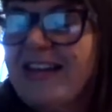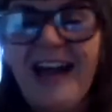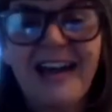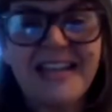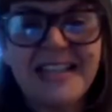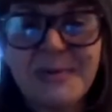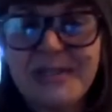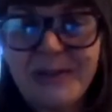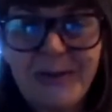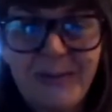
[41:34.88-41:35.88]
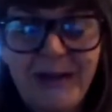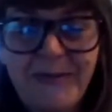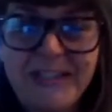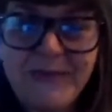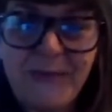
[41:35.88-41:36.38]
yeah, this was sort of my
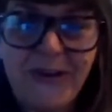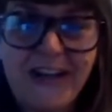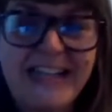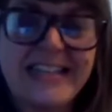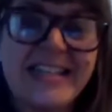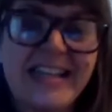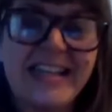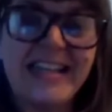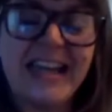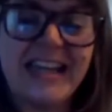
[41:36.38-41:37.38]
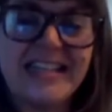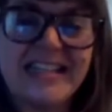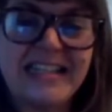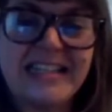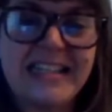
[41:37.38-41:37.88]
first foray into getting
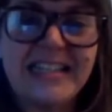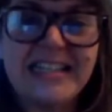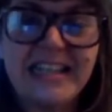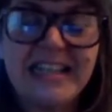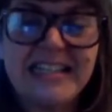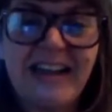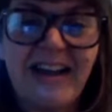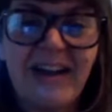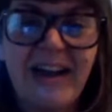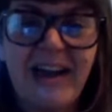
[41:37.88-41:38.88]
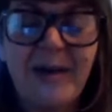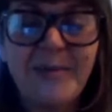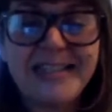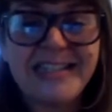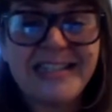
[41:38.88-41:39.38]
to teach in this area. I'll
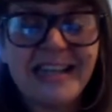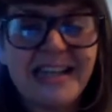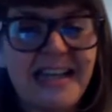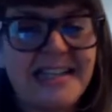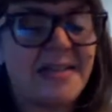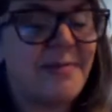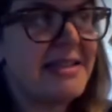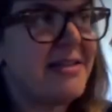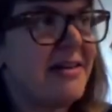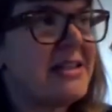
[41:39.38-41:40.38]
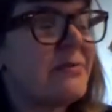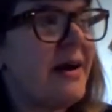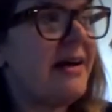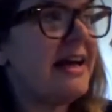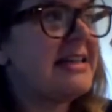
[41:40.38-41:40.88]
be teaching again next semester, as
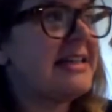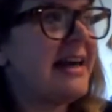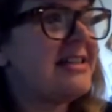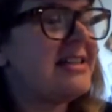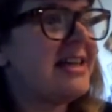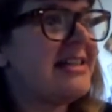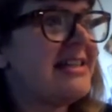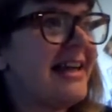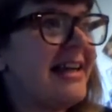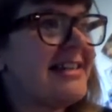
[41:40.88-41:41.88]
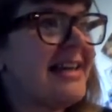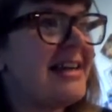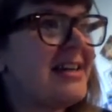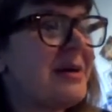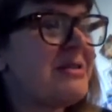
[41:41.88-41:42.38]
well as I just
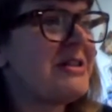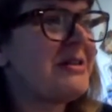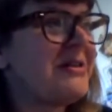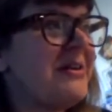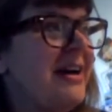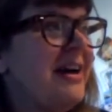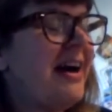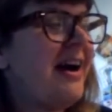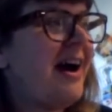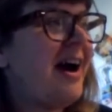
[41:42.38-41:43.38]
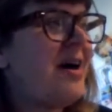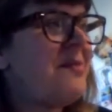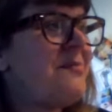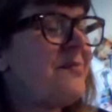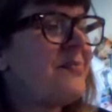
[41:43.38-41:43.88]
signed up to,
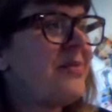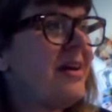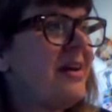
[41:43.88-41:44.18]
I'm